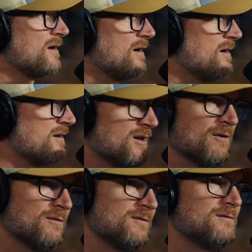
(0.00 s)
I'm
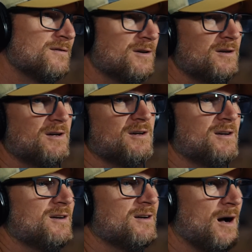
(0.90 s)
going
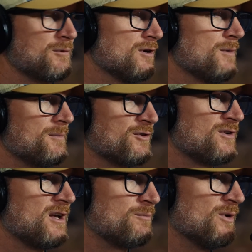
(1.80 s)
to make
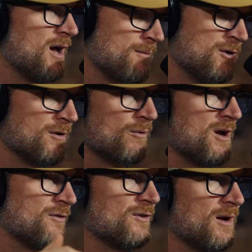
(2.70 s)
mistakes, but I'm here to
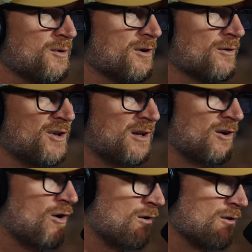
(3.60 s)
race. And I'm here to take
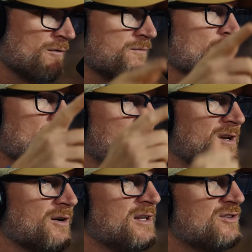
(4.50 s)
the car to the front.
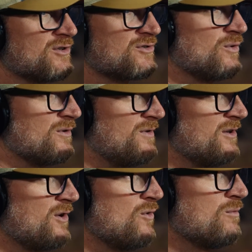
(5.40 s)
You know, he just sort of,
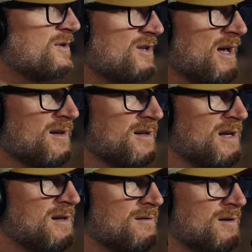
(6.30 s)
his whole
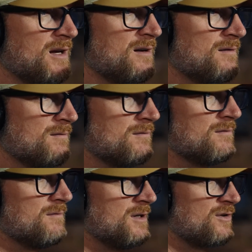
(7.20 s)
mentality and
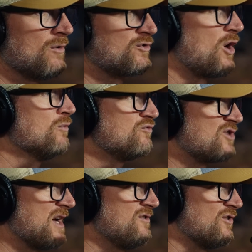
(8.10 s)
his whole tone
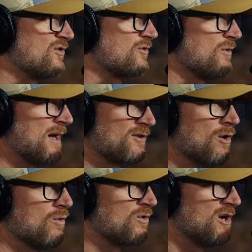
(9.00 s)
changes throughout the
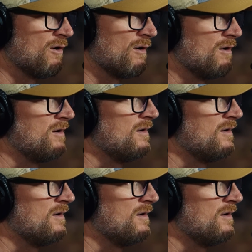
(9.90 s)
whole year.